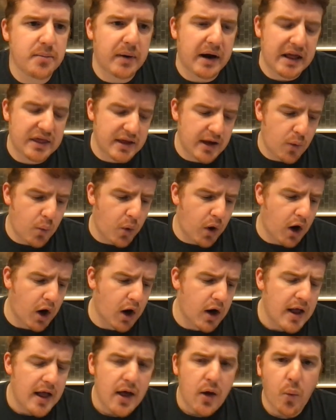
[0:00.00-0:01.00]
But I think we're
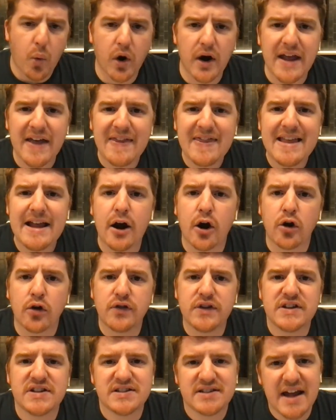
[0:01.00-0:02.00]
in the
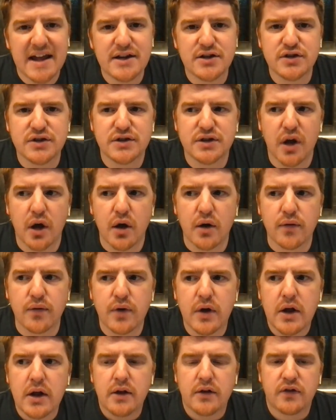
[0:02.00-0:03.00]
early stages of
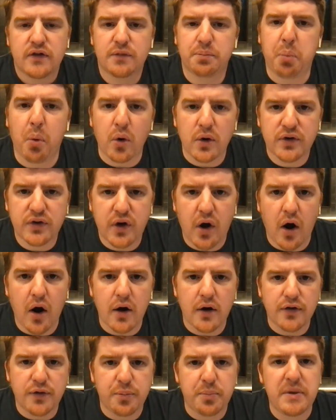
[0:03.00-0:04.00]
sports
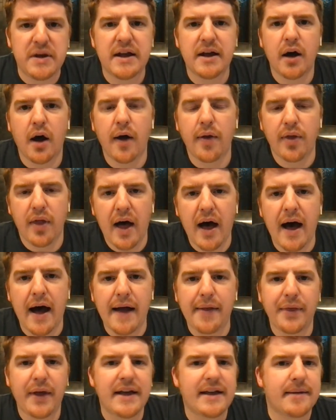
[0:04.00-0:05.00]
cards being
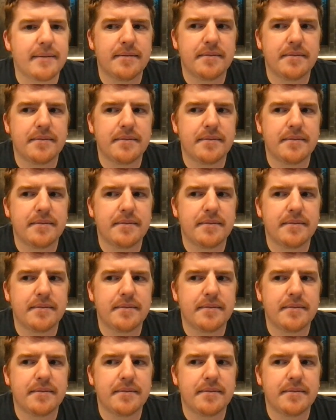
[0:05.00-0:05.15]
online. Like